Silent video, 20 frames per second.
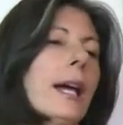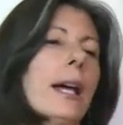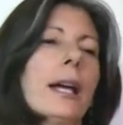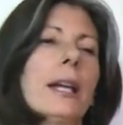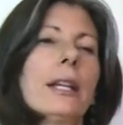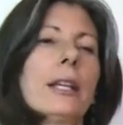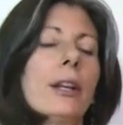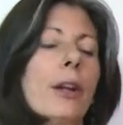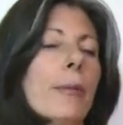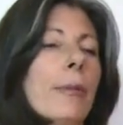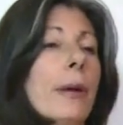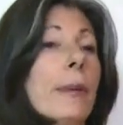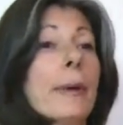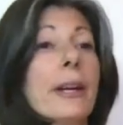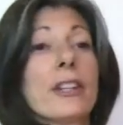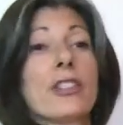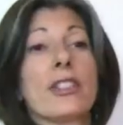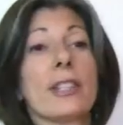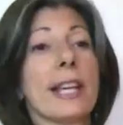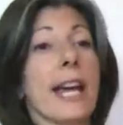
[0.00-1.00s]
maybe
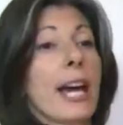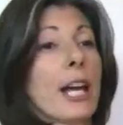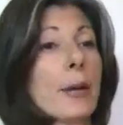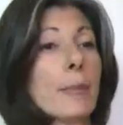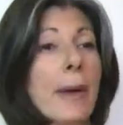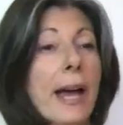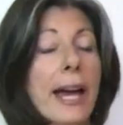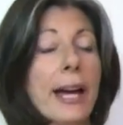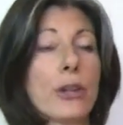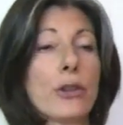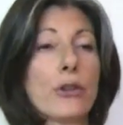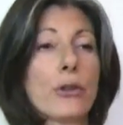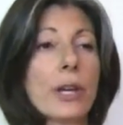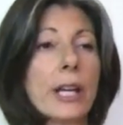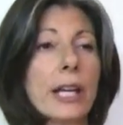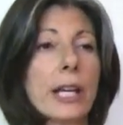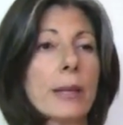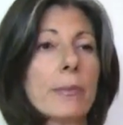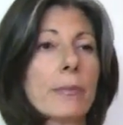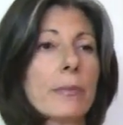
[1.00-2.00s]
I just had a bad
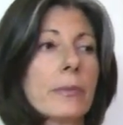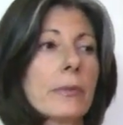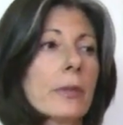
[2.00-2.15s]
dream.